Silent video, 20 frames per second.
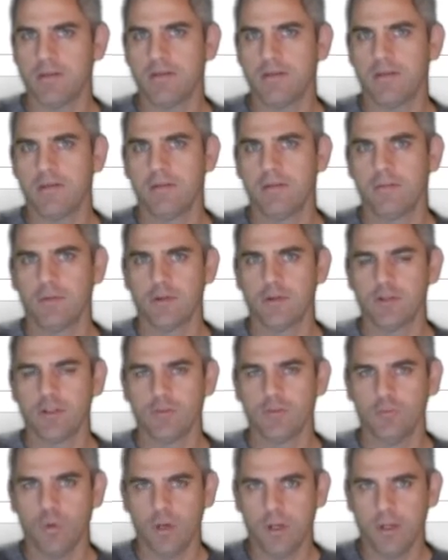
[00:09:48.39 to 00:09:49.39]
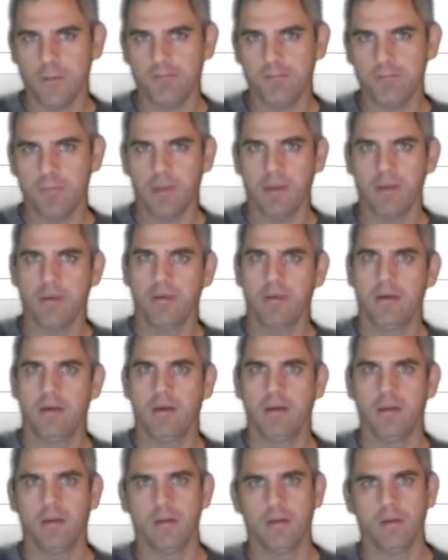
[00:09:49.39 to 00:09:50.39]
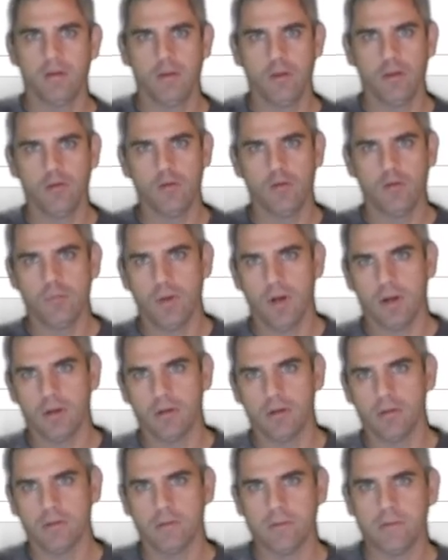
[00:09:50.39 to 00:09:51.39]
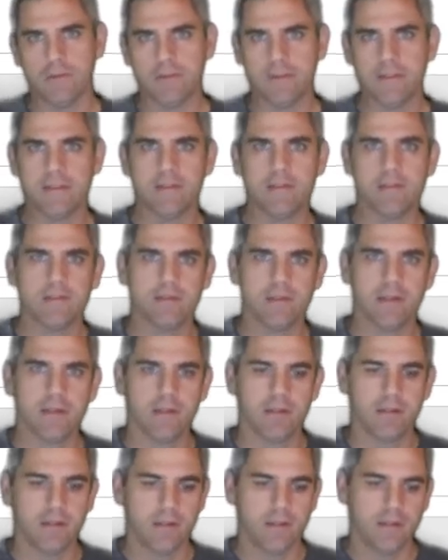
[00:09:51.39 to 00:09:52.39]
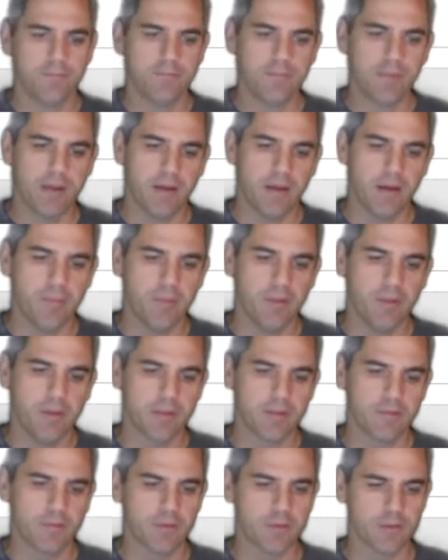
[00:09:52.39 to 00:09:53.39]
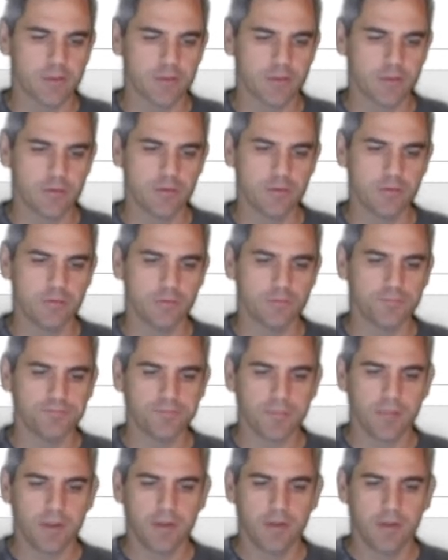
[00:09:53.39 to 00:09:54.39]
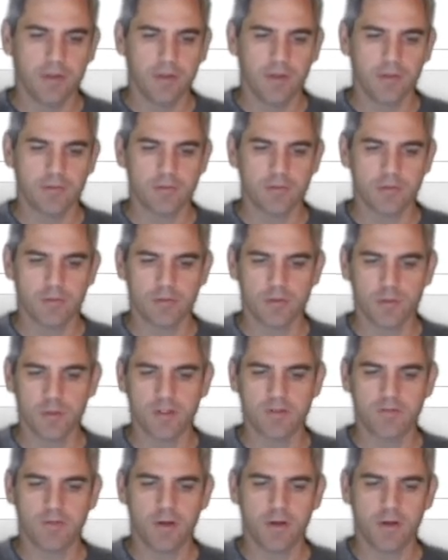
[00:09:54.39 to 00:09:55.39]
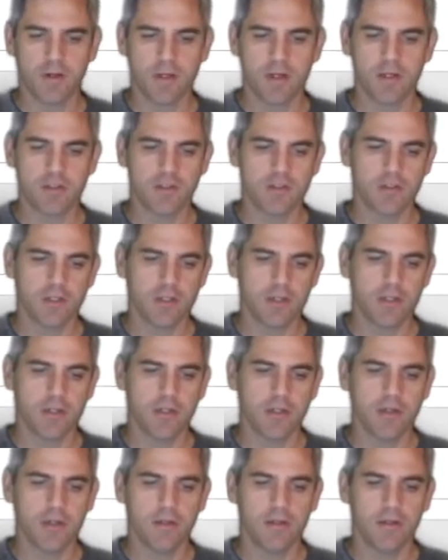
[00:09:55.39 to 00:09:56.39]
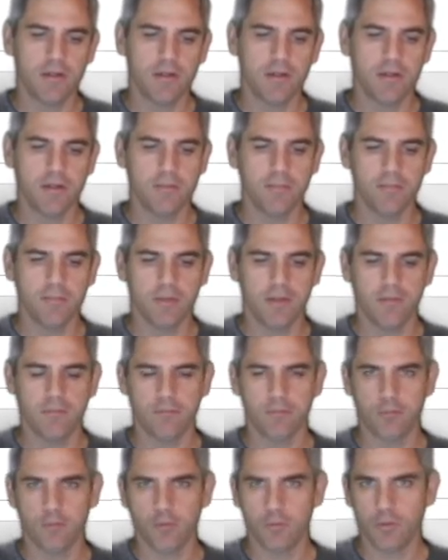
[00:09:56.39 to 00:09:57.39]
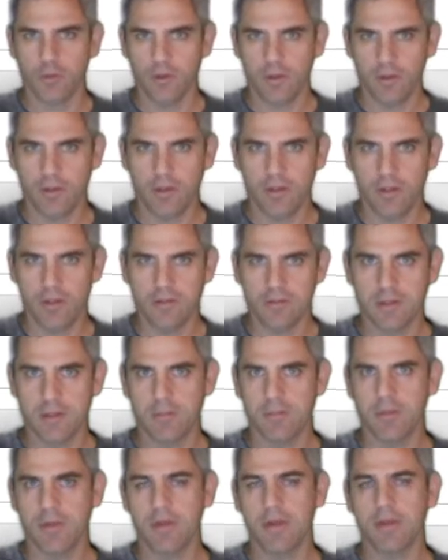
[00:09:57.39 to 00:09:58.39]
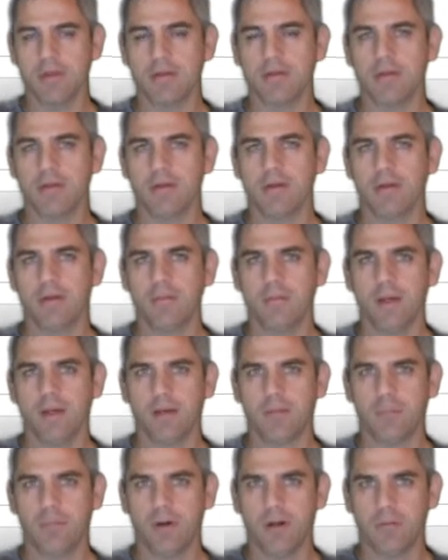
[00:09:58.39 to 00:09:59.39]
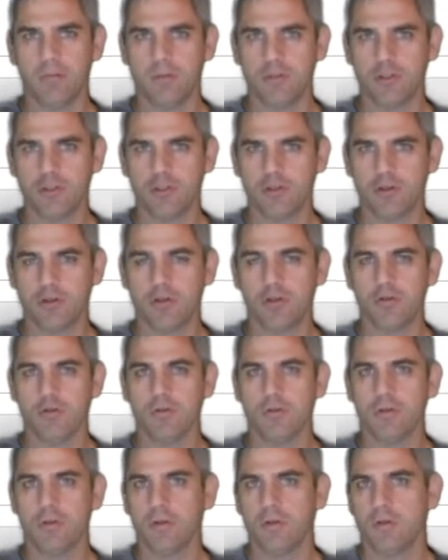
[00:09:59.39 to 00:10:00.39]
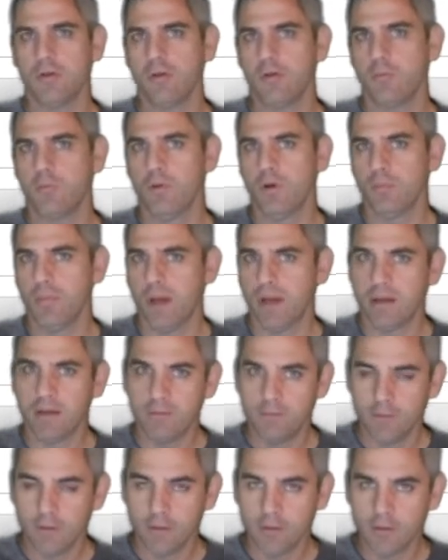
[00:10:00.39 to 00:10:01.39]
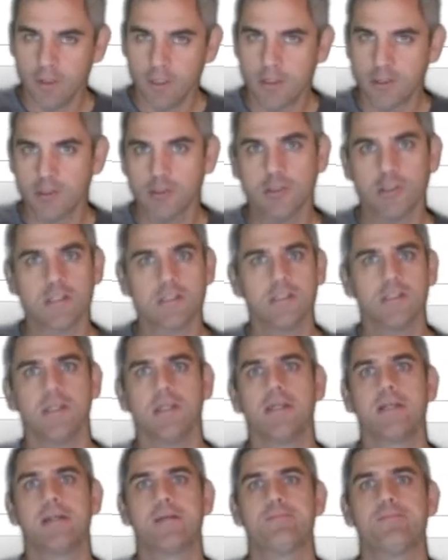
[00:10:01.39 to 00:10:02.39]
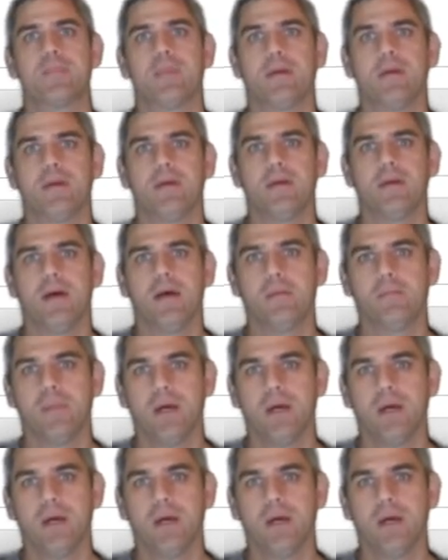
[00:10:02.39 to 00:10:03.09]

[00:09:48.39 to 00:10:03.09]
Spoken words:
version 1, and then the new model is IBNS version 2. And so there's so much variation here. If you really need something, I could probably show you what my configuration looks like on my